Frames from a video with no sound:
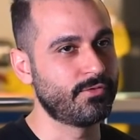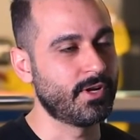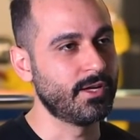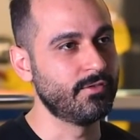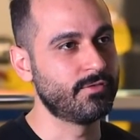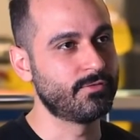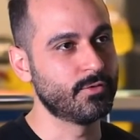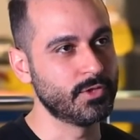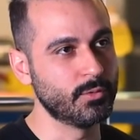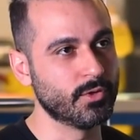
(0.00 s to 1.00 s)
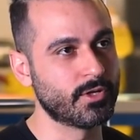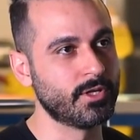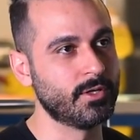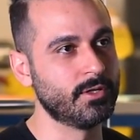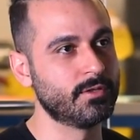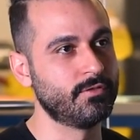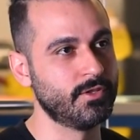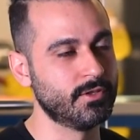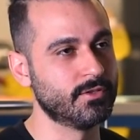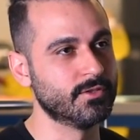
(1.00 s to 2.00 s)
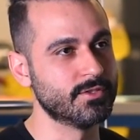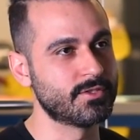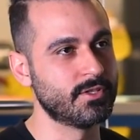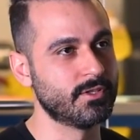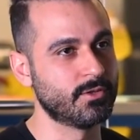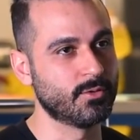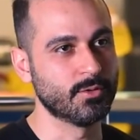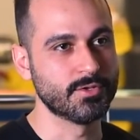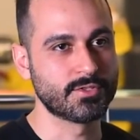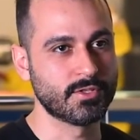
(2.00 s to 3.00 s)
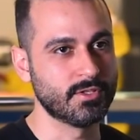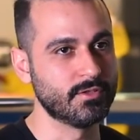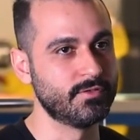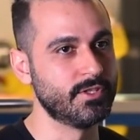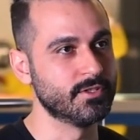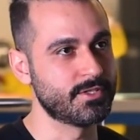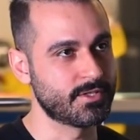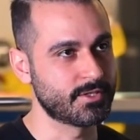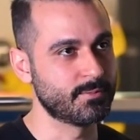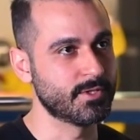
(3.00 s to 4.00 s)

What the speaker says: 5 fully working vehicles in the course of nearly 6